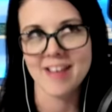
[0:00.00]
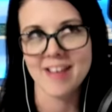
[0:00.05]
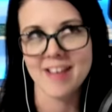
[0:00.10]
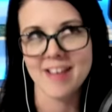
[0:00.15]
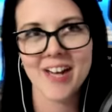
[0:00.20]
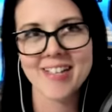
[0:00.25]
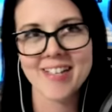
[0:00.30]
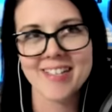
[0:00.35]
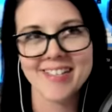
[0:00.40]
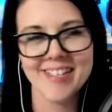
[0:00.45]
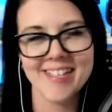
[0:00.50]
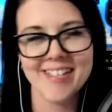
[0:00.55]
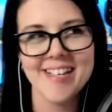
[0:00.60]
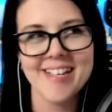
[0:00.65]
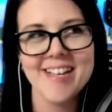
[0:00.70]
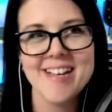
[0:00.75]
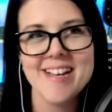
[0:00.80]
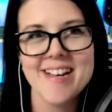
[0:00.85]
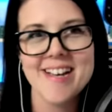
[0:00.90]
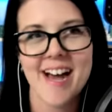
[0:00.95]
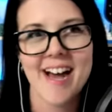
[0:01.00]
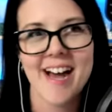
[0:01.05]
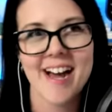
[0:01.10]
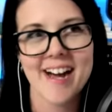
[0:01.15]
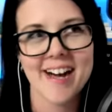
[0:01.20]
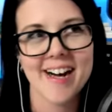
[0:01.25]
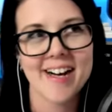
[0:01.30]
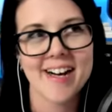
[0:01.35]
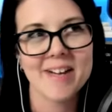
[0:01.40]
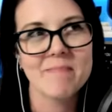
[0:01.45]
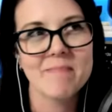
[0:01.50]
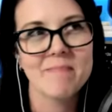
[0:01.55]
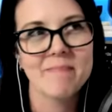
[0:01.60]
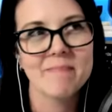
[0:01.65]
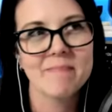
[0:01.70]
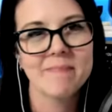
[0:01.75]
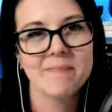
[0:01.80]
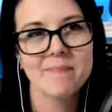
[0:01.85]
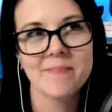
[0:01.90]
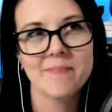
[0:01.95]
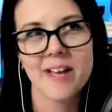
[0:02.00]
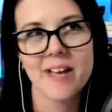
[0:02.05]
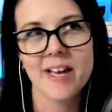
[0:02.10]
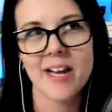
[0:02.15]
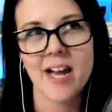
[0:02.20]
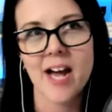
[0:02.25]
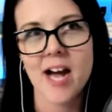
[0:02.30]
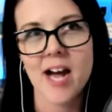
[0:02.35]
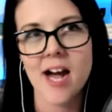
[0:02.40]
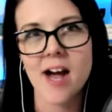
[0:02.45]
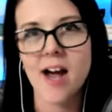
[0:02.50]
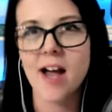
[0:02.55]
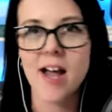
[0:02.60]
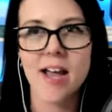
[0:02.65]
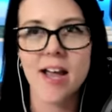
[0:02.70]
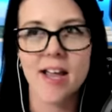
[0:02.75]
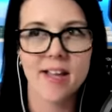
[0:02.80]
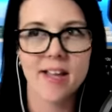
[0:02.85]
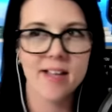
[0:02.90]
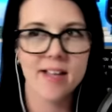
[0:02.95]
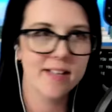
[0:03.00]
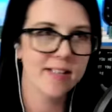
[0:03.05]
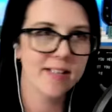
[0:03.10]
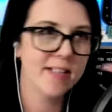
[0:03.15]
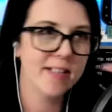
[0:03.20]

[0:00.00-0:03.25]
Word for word: correctly. Um, sure. That I